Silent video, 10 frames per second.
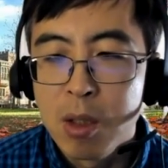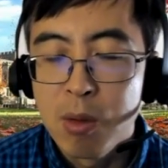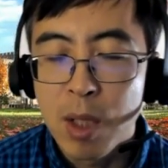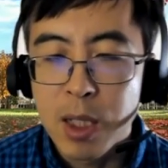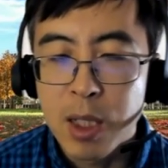
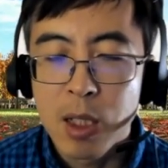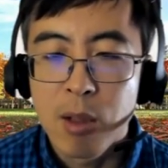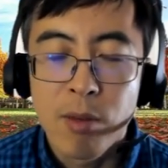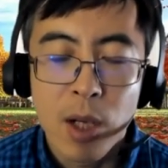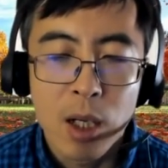
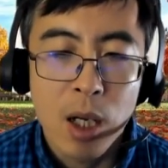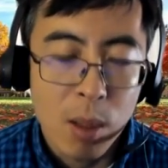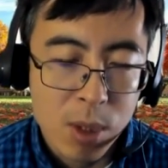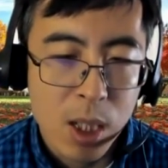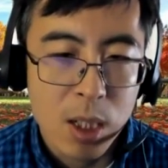identify
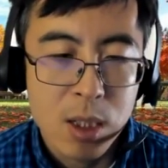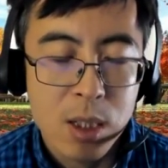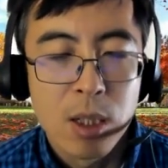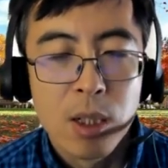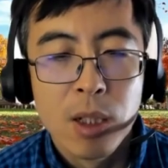
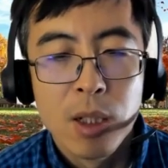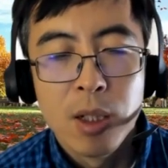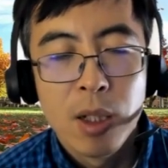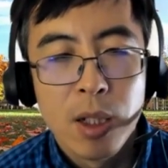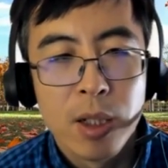objects.
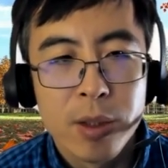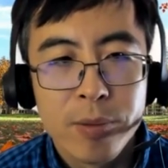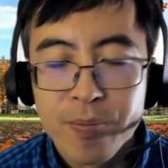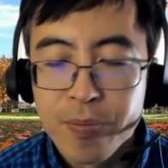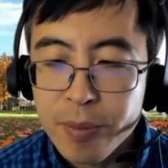
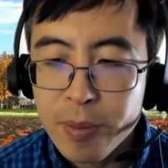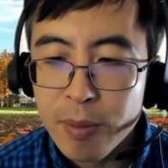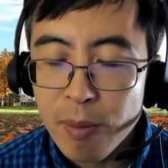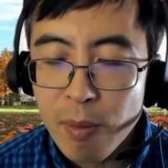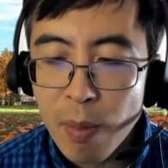And
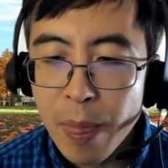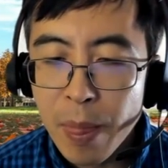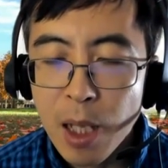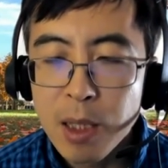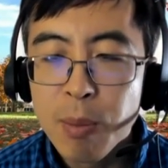
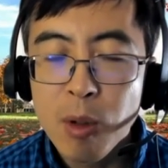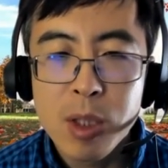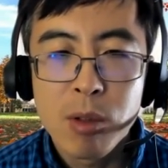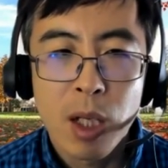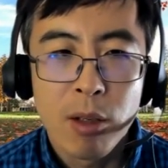
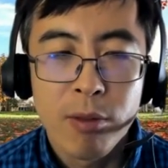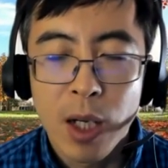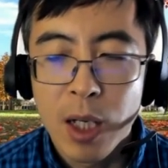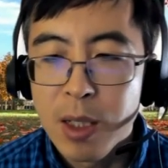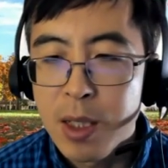both you can
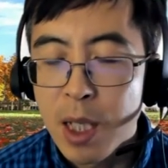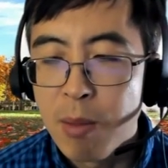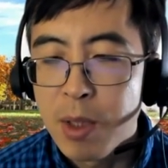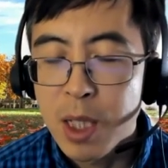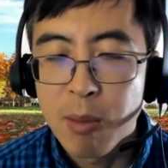find
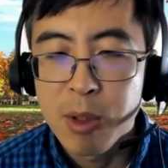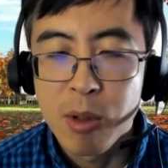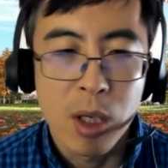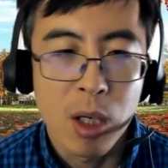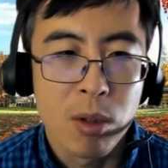some
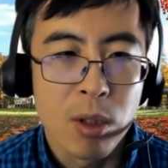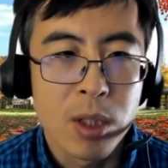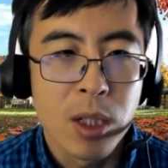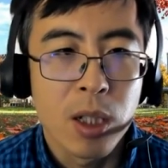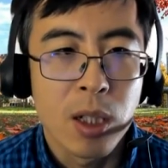tutorials
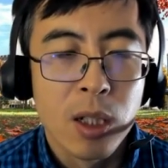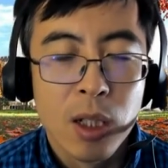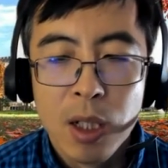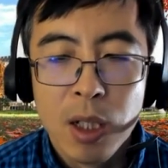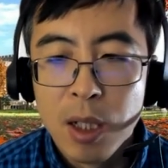there.
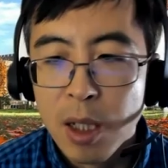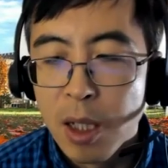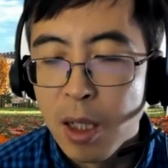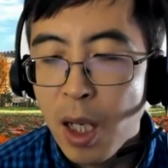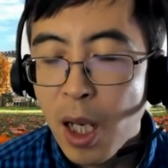
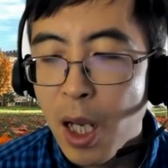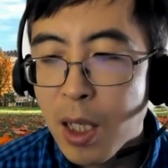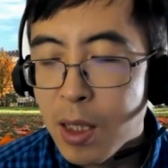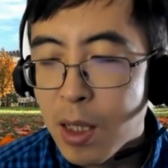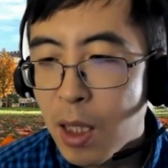
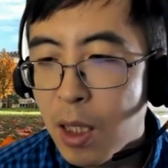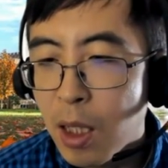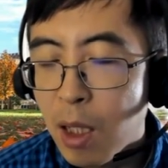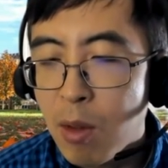As a